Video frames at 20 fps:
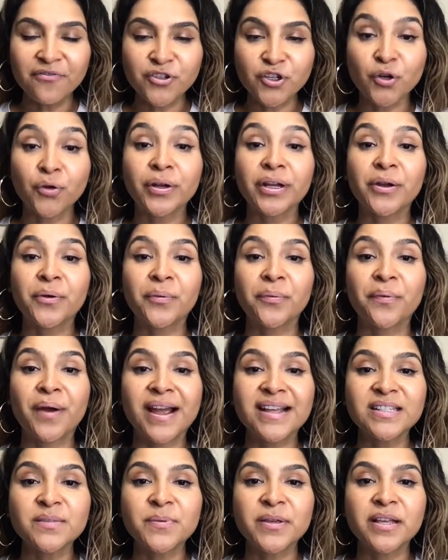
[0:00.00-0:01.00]
during
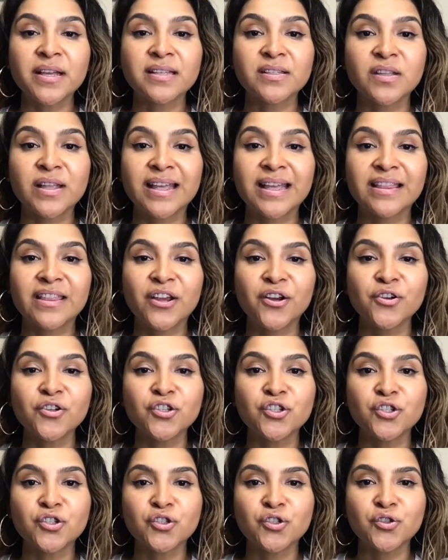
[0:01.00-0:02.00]
rest because
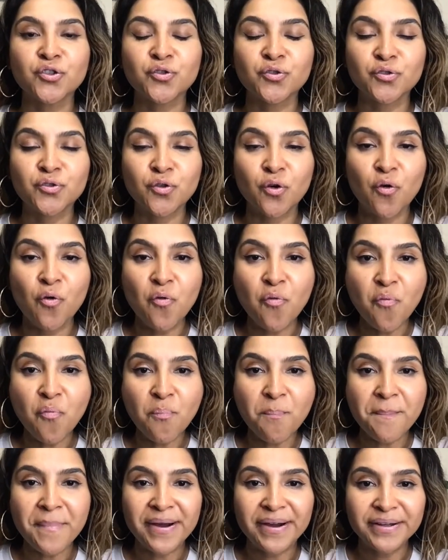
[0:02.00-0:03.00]
there's so
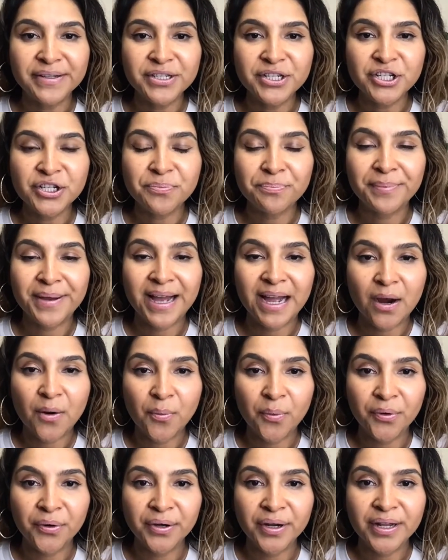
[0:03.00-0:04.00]
much
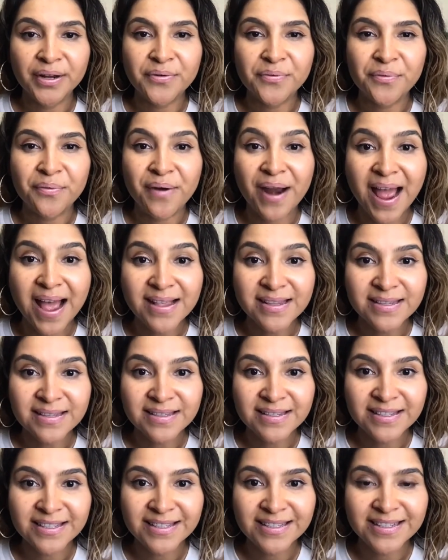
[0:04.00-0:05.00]
power in
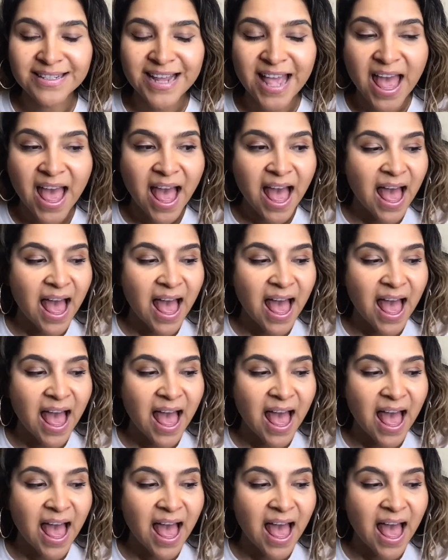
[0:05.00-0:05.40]
rest.